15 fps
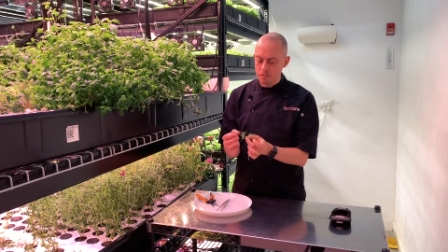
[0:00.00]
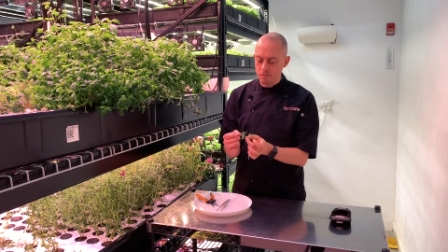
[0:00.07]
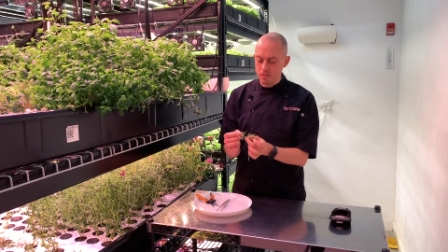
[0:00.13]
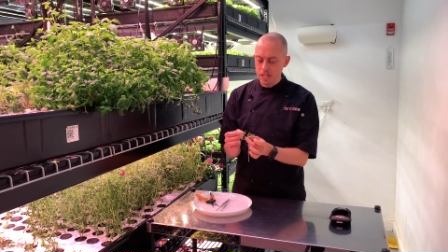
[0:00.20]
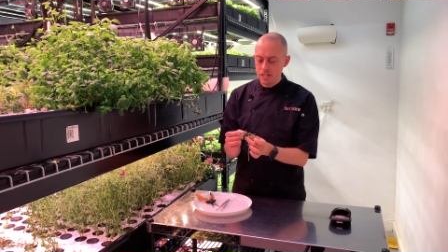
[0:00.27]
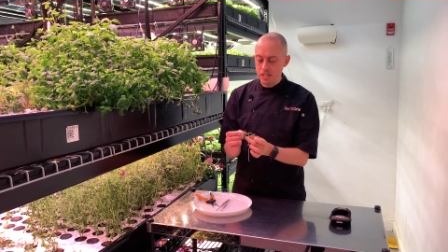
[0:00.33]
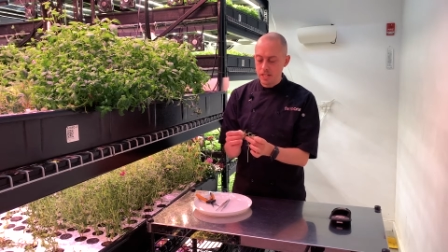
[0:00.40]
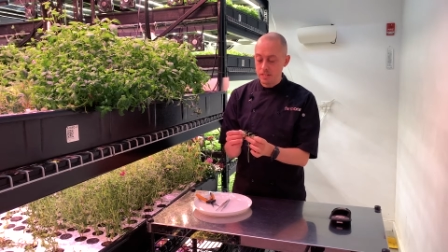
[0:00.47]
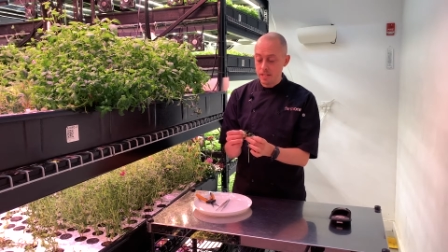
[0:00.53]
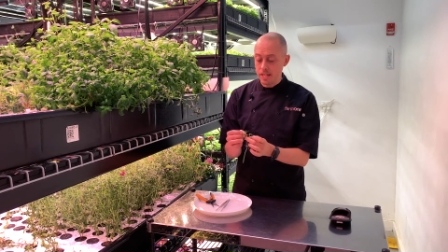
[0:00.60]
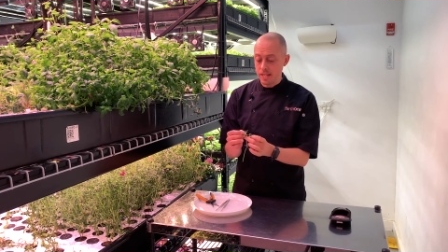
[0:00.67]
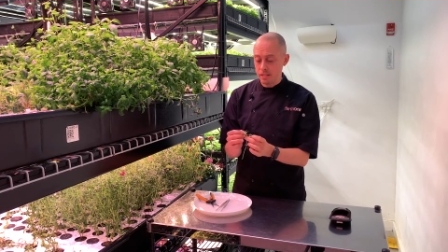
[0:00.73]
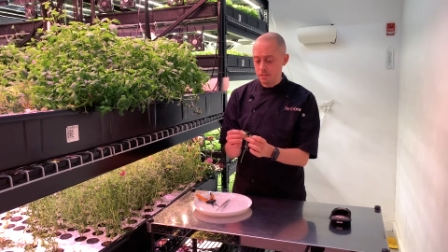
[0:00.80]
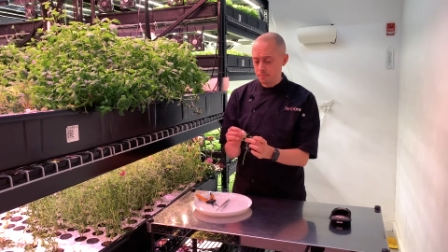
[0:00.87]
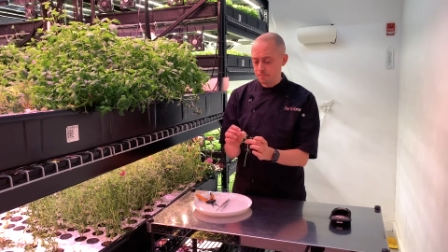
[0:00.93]
dishes
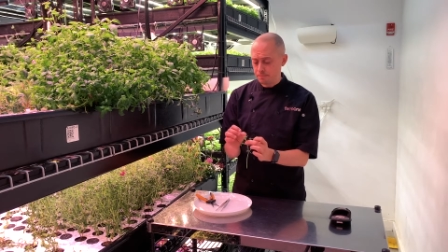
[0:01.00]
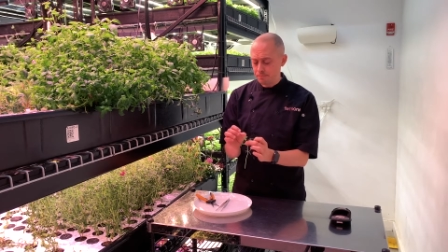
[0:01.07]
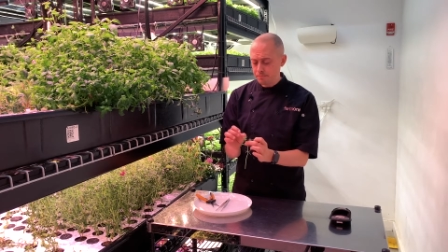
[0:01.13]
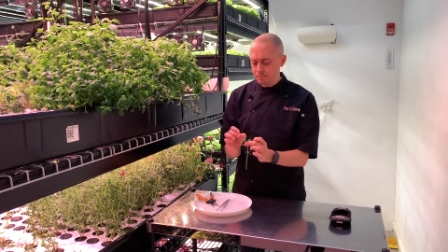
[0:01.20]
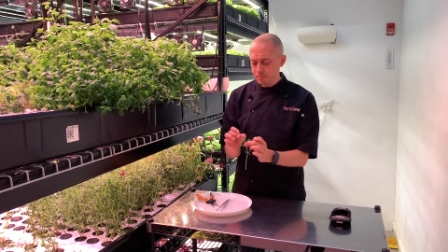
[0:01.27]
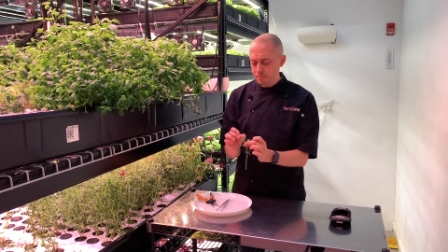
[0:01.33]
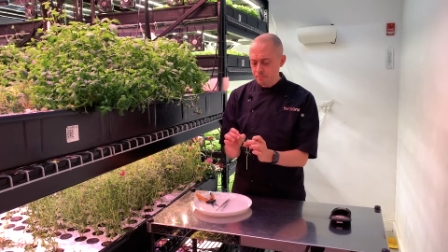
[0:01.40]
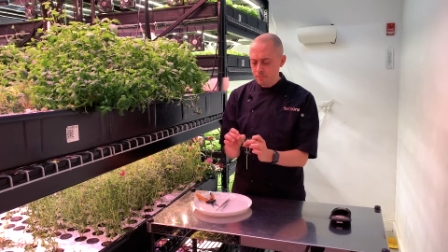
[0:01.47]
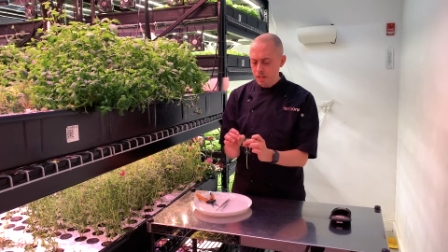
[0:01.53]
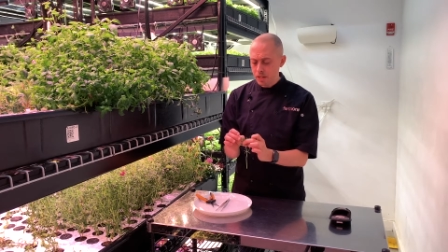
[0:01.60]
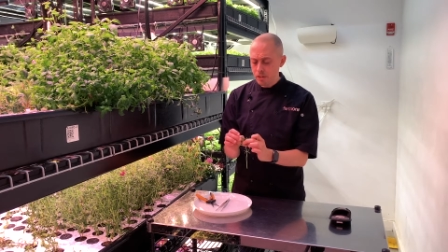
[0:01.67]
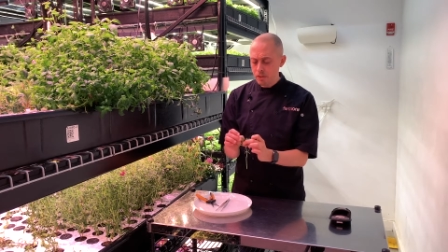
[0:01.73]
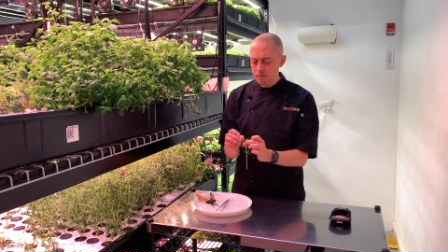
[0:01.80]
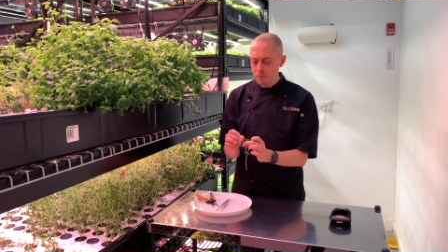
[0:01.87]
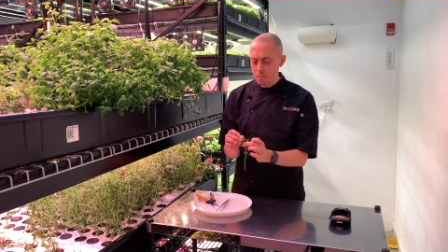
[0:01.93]
is,
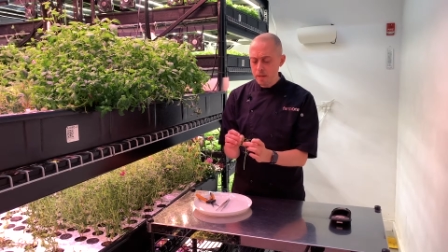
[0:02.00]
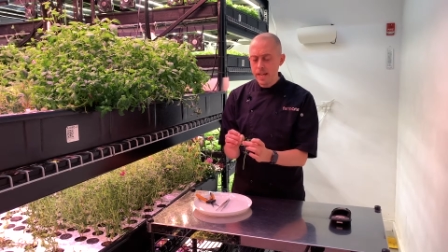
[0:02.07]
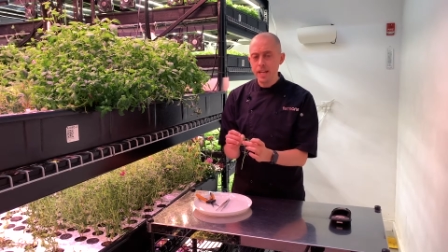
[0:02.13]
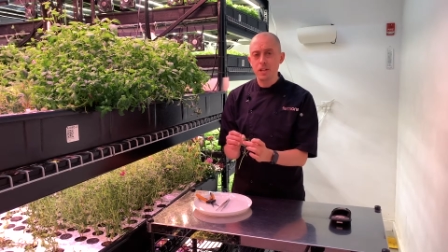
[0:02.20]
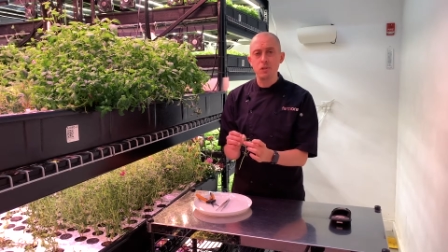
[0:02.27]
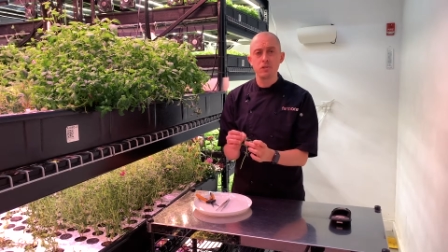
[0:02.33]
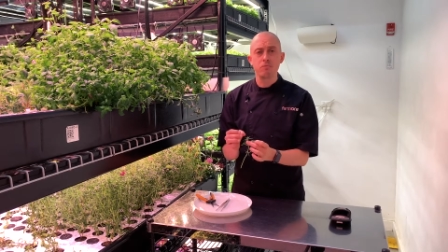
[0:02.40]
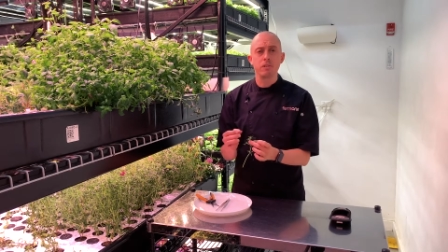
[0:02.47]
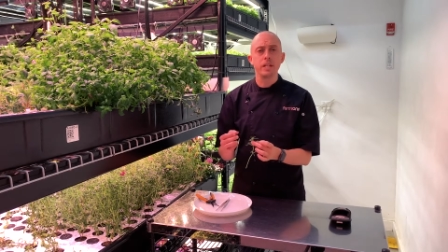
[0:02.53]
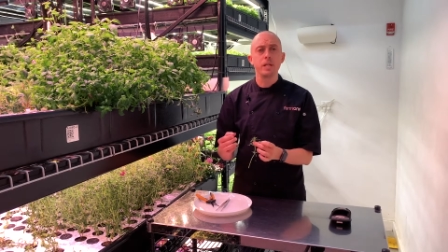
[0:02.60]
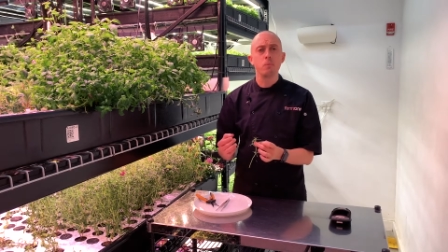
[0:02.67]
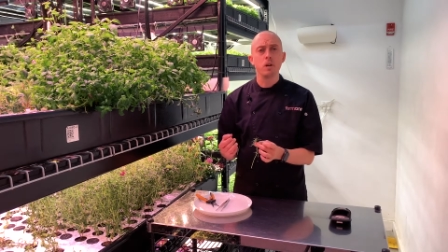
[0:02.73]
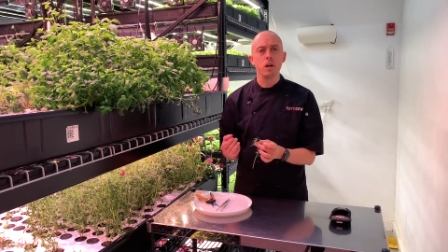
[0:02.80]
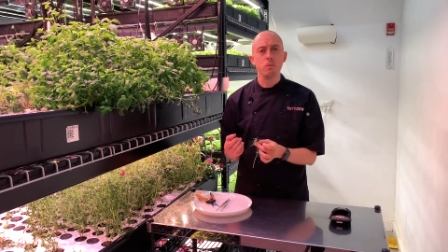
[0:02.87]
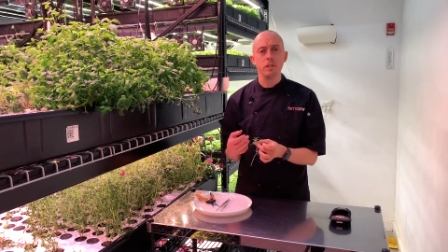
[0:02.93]
for me, it goes
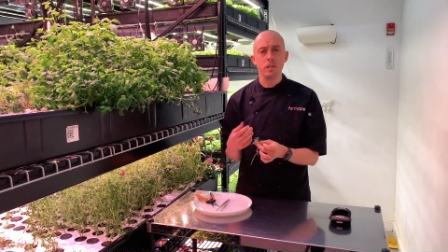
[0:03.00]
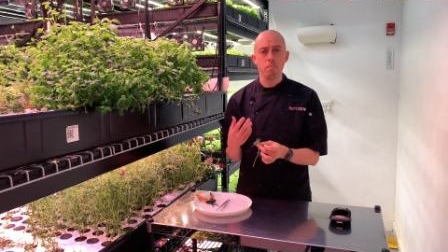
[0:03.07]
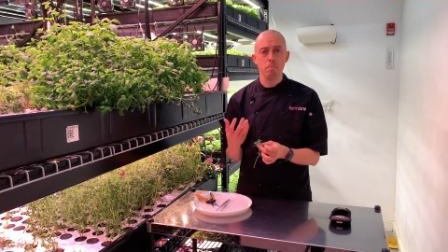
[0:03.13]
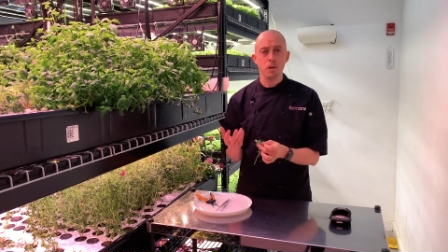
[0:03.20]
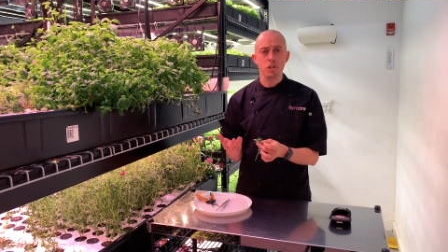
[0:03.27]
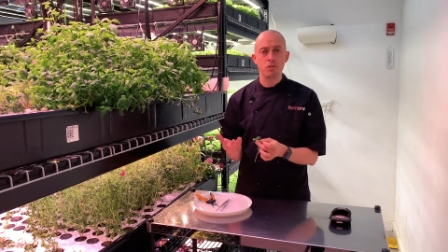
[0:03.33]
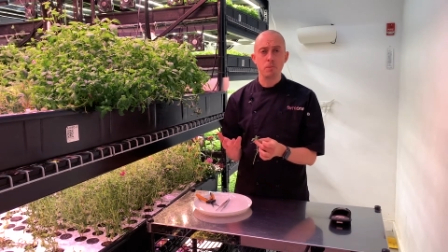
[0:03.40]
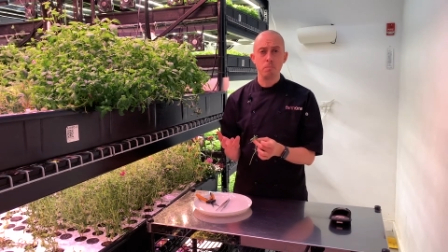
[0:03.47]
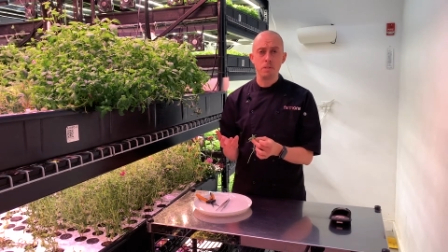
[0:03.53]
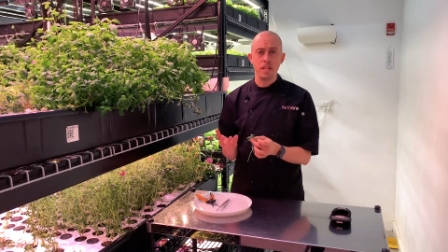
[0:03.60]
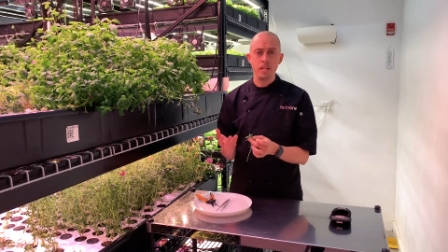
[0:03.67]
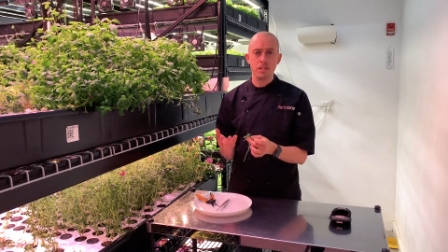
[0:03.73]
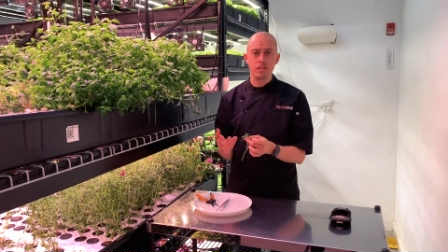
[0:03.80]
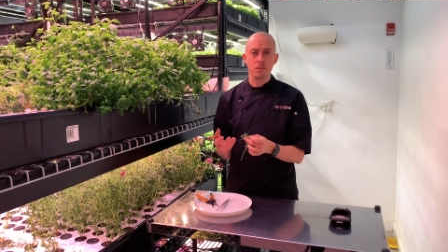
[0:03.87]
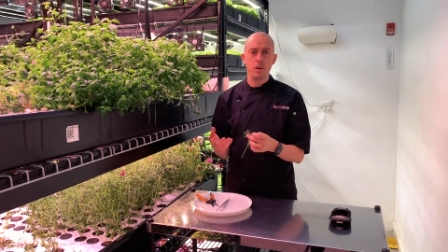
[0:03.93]
really well with a mushroom dish.